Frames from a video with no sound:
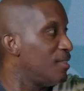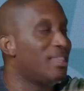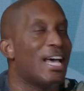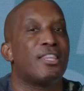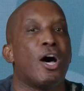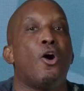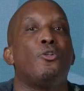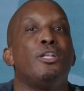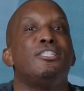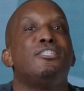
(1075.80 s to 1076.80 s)
that the
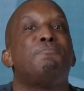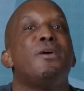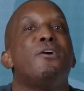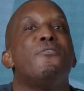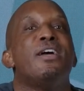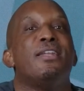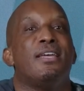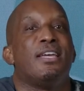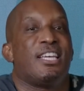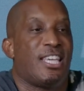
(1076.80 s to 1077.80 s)
Holy
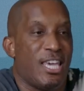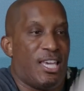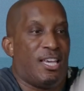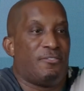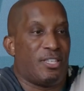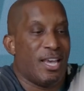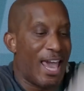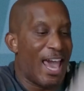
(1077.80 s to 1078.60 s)
Spirit gives